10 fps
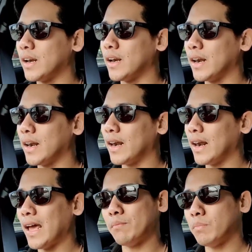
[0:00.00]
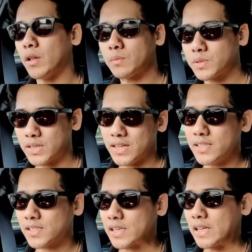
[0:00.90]
light bulbs
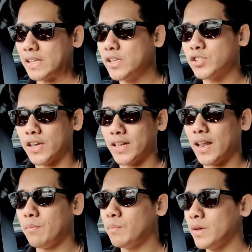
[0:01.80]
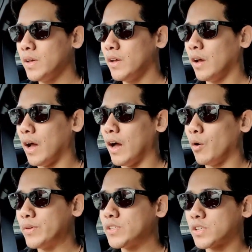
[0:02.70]
inside each headlamp,
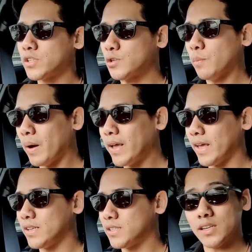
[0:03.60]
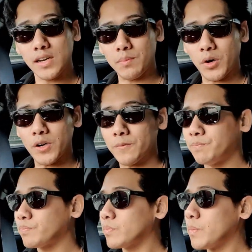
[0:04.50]
which is controlled by a circuit board.
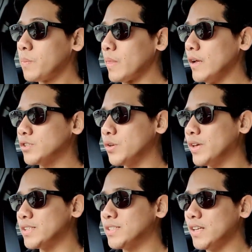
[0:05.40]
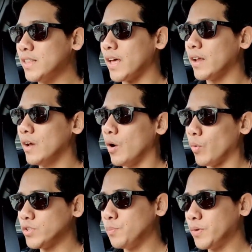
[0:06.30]
So you can see that
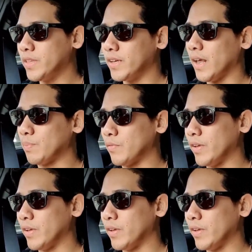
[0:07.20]
once you put the adaptive